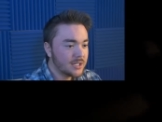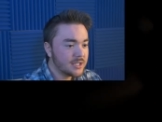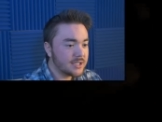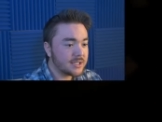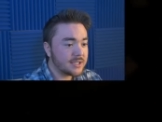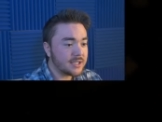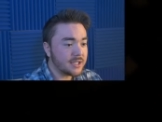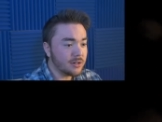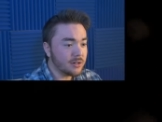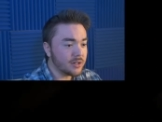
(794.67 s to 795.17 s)

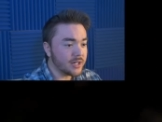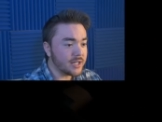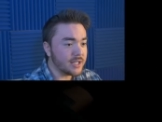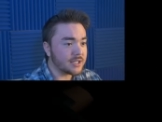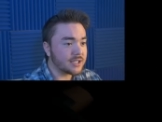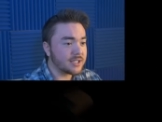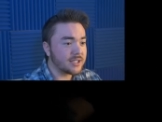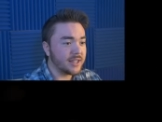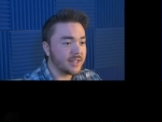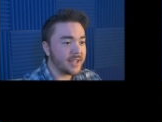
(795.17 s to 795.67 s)

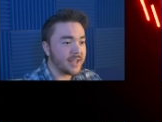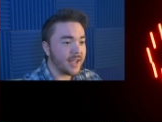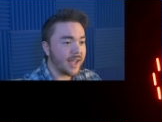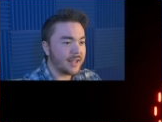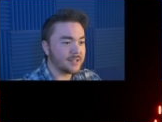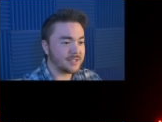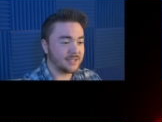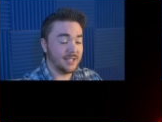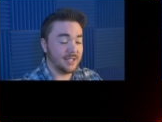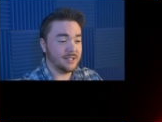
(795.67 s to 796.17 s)
Seriously,
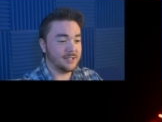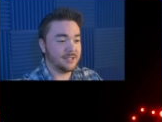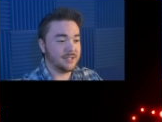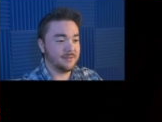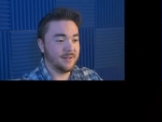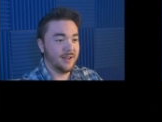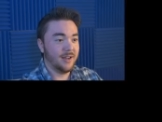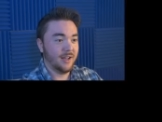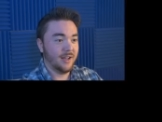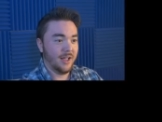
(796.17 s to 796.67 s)
is
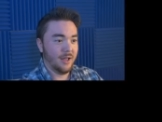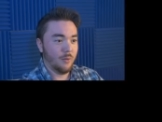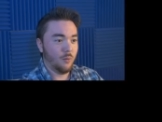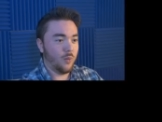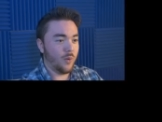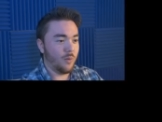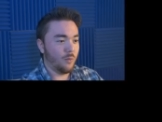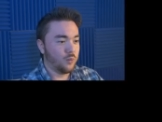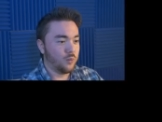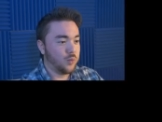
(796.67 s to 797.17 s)
this...
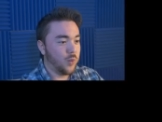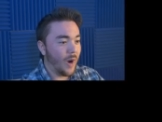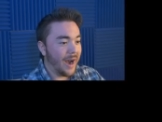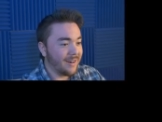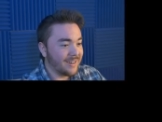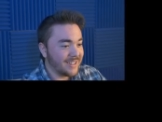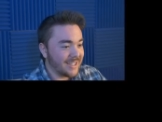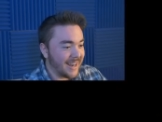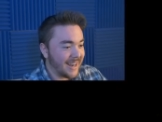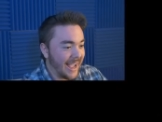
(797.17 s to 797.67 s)
Wh
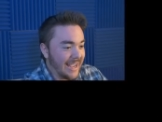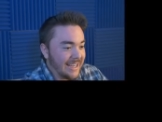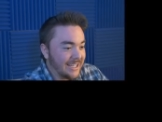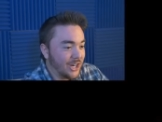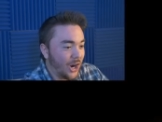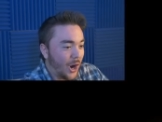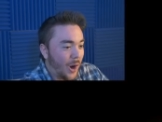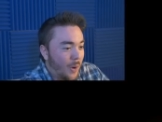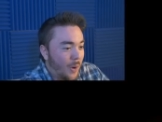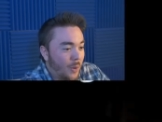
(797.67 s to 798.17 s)
where did I
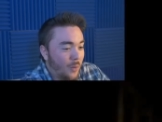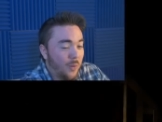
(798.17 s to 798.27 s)
go